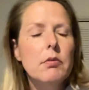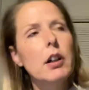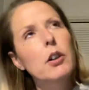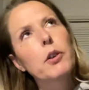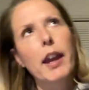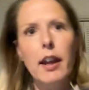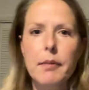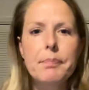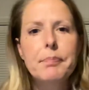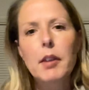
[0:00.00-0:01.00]
Well,
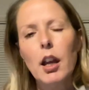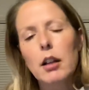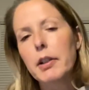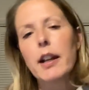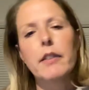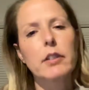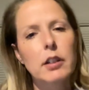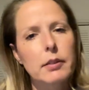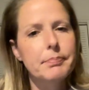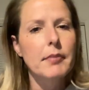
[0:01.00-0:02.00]
okay, yeah,
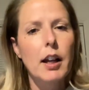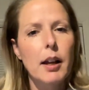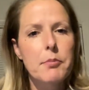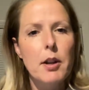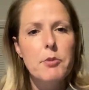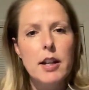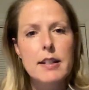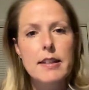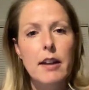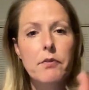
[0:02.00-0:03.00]
whatever. I'm I'm trying to
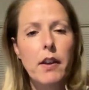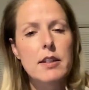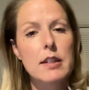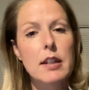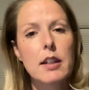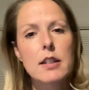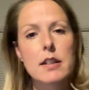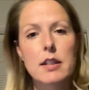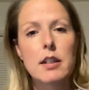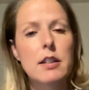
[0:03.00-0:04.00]
sound fancy and
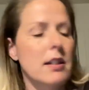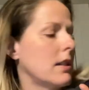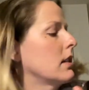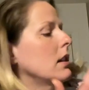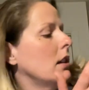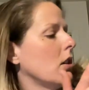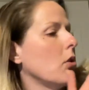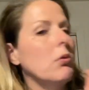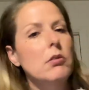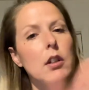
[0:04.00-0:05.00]
it's it's, you
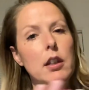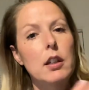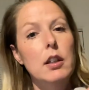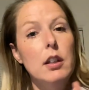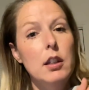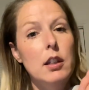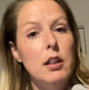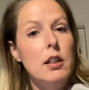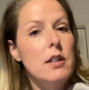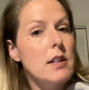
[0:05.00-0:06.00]
know,
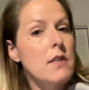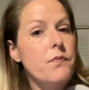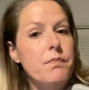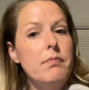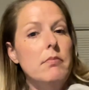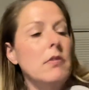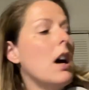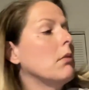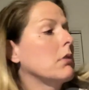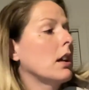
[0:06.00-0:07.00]
it's
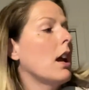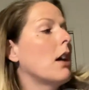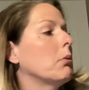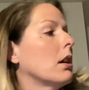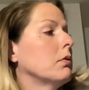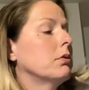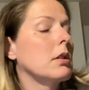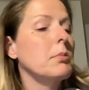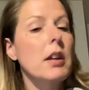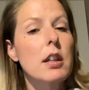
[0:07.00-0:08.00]
not working out well
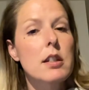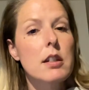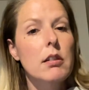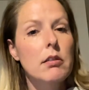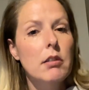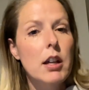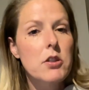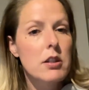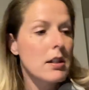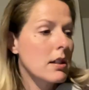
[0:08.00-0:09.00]
for me, so I
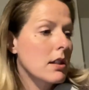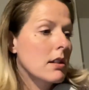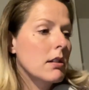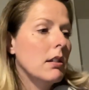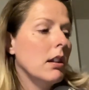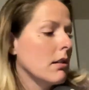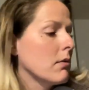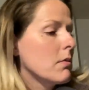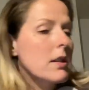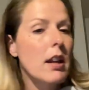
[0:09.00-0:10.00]
should just, you
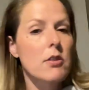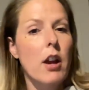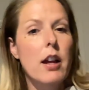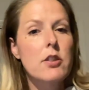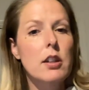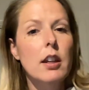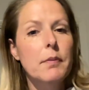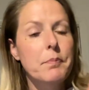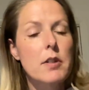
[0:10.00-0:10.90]
know, sound trashy.